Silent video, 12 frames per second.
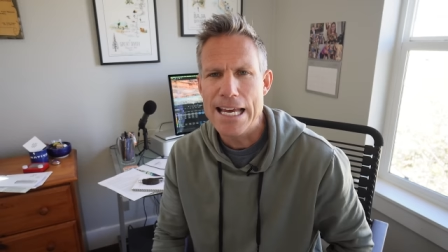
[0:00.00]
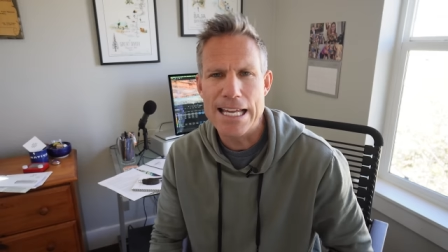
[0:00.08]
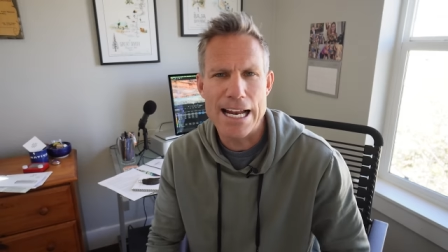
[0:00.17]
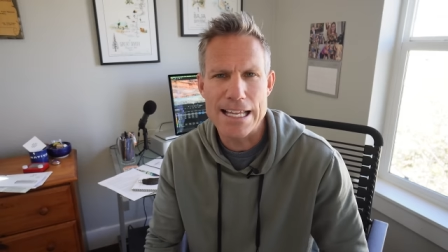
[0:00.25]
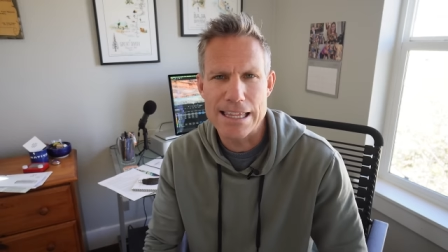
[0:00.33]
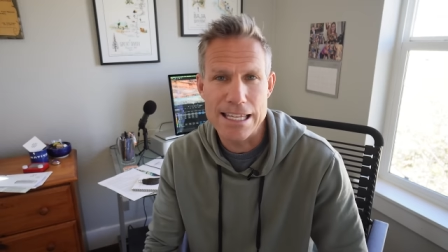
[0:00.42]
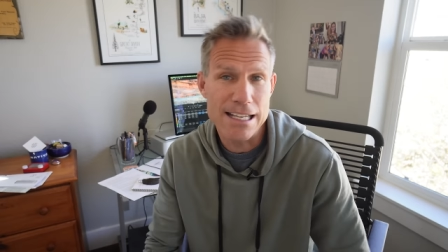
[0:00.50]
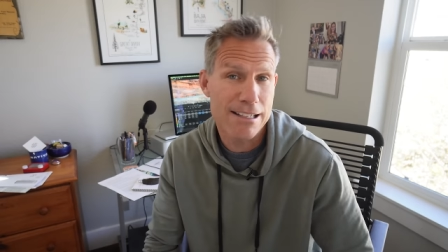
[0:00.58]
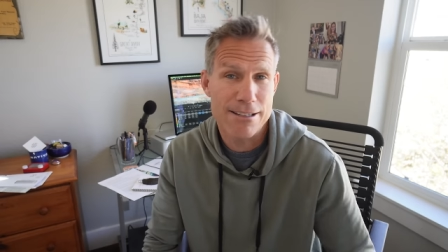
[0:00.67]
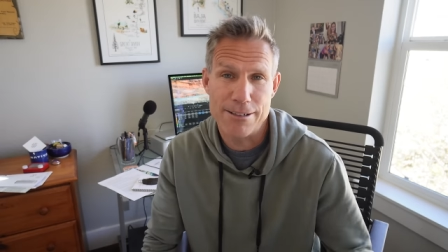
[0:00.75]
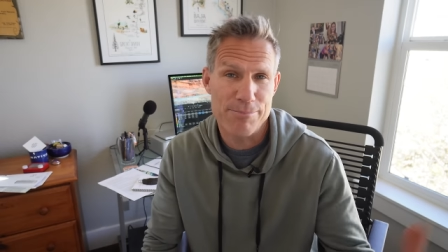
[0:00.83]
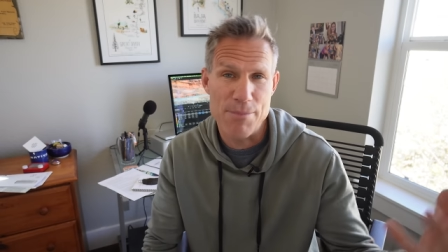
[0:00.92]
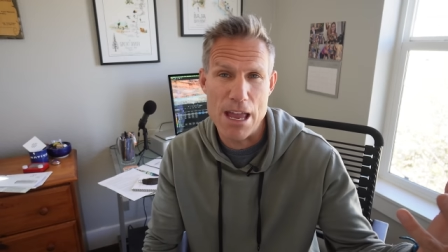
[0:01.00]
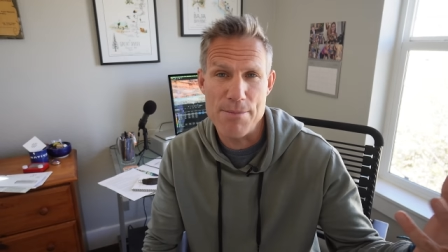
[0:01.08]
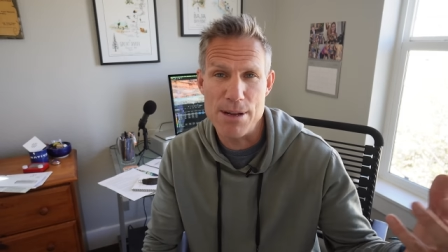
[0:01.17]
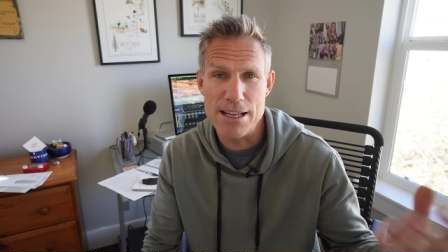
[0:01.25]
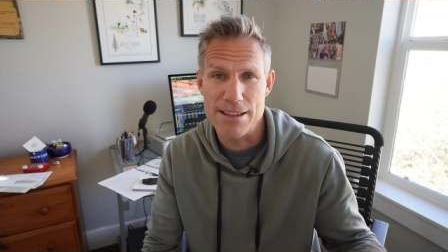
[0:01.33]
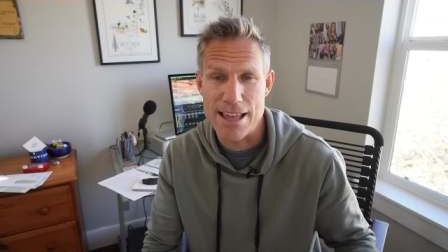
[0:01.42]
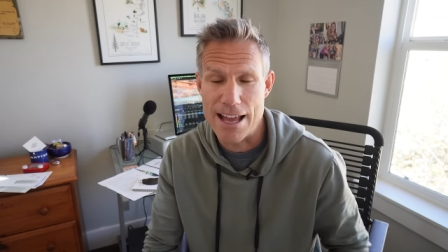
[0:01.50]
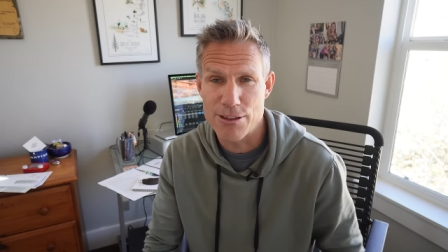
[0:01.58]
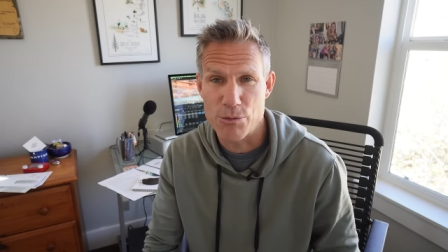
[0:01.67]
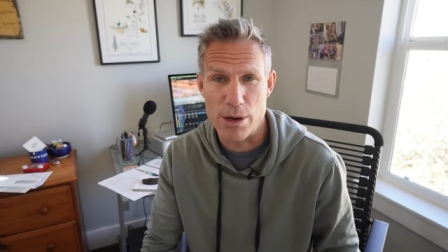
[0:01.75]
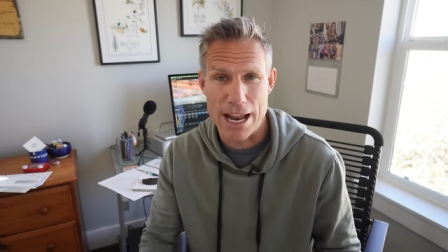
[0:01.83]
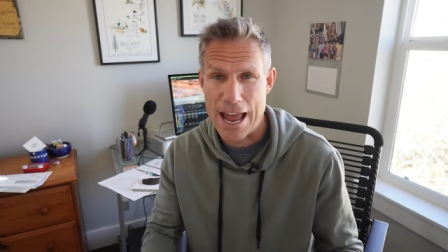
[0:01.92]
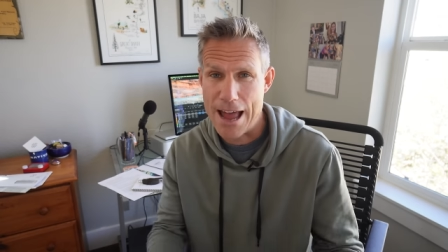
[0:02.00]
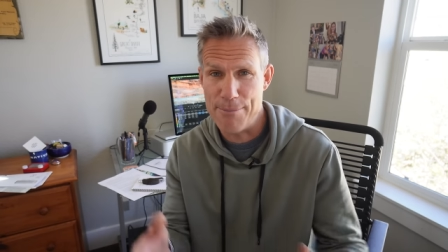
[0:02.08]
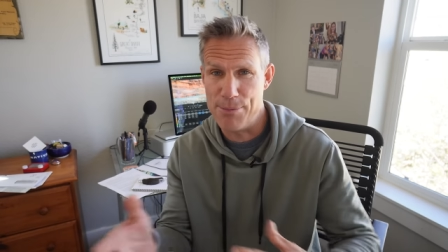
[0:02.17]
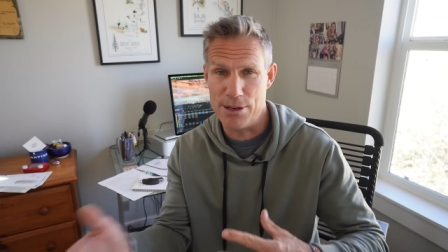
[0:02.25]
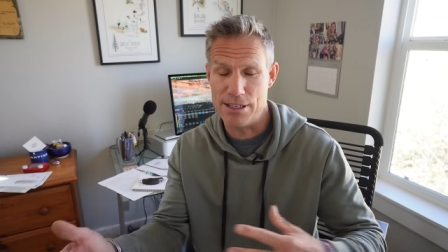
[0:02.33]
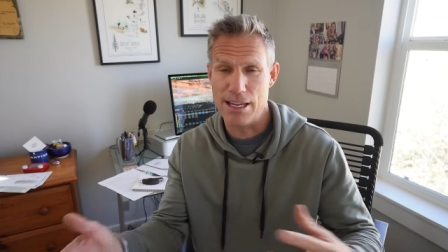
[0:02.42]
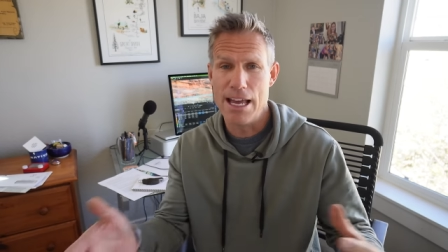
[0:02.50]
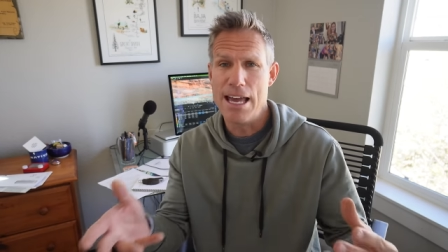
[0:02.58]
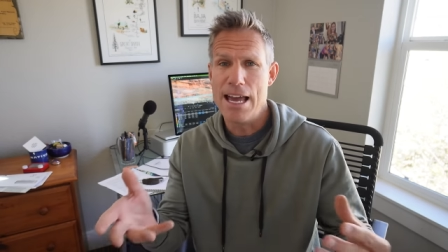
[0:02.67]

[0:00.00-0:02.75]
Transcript: And I think maybe that's what happened.